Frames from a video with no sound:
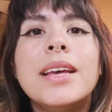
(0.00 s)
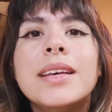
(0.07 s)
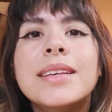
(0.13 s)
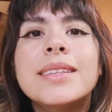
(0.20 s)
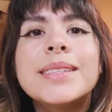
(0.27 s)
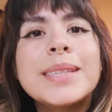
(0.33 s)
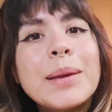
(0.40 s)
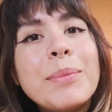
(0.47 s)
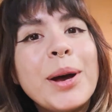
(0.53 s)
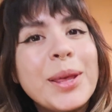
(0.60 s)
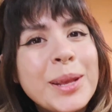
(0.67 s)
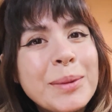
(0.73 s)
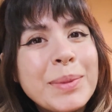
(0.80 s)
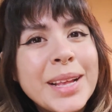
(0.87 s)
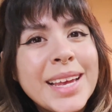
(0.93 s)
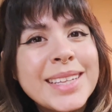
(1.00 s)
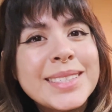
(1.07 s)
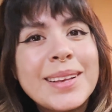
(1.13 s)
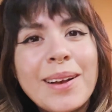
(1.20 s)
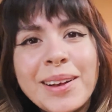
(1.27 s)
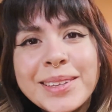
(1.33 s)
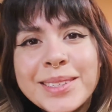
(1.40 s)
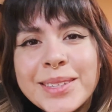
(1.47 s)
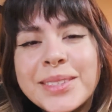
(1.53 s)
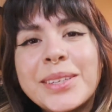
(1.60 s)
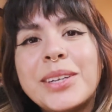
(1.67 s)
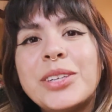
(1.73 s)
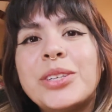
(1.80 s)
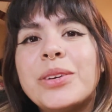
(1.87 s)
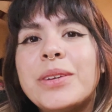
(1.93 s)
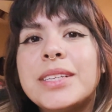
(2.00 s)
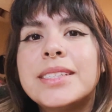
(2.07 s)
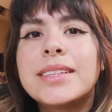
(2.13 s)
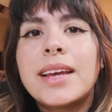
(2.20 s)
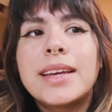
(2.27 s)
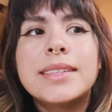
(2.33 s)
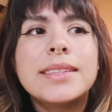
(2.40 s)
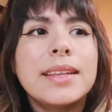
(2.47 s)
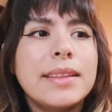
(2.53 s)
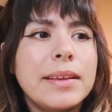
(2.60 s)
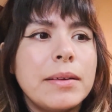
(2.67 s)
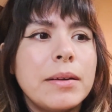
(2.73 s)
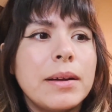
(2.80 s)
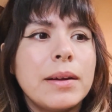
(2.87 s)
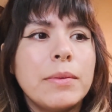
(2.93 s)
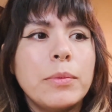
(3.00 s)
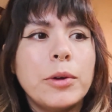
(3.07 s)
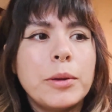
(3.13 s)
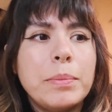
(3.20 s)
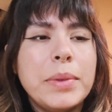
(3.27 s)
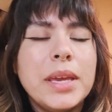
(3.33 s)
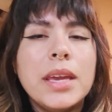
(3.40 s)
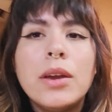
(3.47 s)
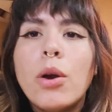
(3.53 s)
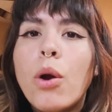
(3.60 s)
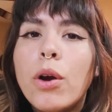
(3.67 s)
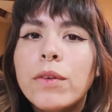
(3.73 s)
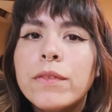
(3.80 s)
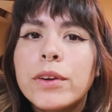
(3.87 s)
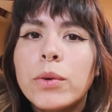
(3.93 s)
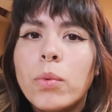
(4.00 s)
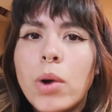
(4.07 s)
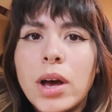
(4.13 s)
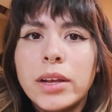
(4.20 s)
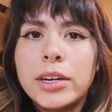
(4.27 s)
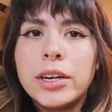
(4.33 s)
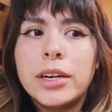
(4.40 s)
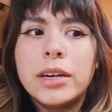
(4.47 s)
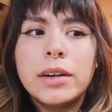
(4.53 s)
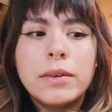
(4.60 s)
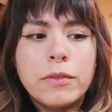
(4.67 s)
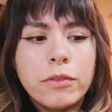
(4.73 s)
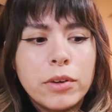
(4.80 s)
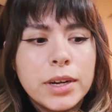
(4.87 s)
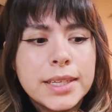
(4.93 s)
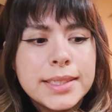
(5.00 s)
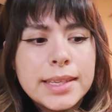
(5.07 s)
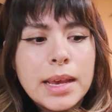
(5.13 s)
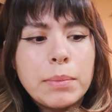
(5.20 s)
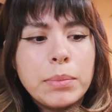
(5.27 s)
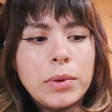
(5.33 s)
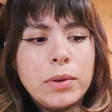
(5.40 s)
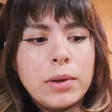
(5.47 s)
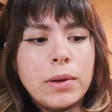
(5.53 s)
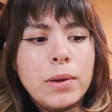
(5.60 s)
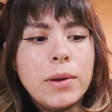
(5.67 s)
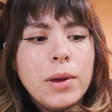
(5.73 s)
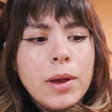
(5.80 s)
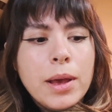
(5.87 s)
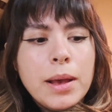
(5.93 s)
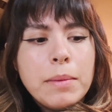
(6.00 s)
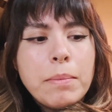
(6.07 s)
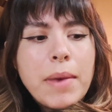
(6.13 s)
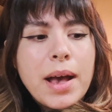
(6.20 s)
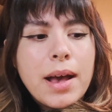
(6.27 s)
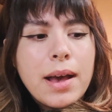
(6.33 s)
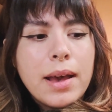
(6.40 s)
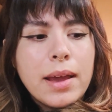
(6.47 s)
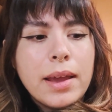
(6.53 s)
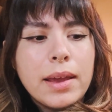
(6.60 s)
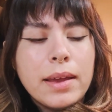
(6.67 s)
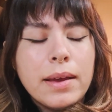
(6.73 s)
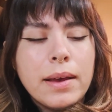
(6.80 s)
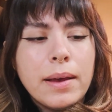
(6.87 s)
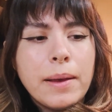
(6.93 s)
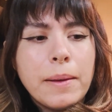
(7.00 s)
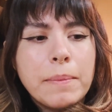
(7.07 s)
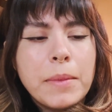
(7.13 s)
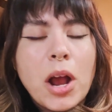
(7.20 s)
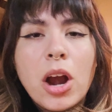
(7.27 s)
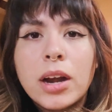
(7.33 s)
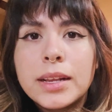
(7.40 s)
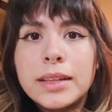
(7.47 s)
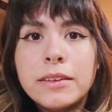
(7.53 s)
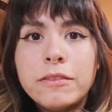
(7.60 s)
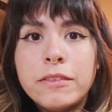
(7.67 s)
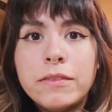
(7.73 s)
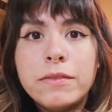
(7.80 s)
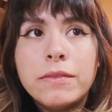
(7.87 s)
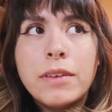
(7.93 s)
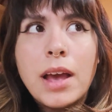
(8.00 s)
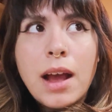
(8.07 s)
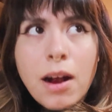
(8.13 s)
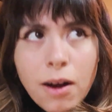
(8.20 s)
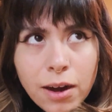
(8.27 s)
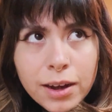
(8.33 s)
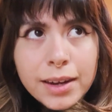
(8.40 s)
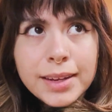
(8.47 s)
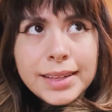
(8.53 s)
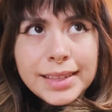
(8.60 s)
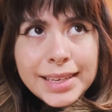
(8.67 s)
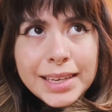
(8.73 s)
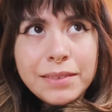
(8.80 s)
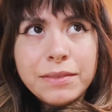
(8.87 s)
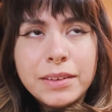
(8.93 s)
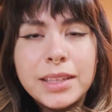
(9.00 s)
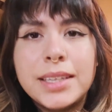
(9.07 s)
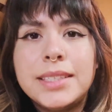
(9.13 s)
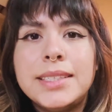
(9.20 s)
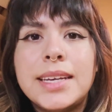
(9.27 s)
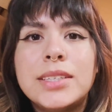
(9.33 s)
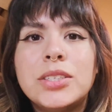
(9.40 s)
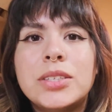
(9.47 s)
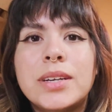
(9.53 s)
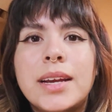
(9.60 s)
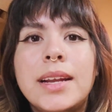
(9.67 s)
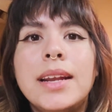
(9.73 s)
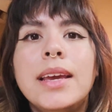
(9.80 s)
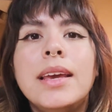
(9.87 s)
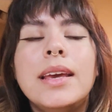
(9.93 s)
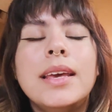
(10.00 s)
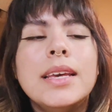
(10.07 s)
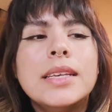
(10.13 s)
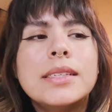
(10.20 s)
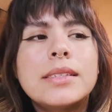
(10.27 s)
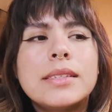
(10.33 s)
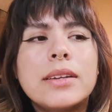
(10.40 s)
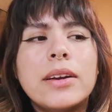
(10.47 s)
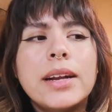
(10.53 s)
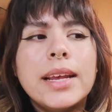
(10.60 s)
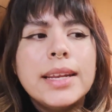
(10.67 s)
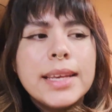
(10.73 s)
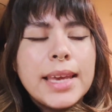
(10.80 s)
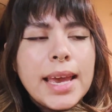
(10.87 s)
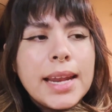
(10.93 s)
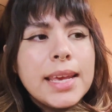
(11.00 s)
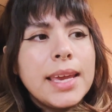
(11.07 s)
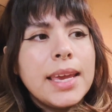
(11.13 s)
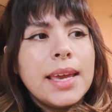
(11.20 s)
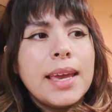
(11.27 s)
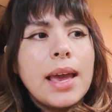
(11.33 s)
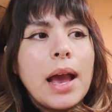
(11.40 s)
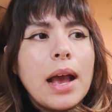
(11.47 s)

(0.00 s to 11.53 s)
Some other plants also started showing signs that they were being overwatered. For example, my Hartley Philodendron started getting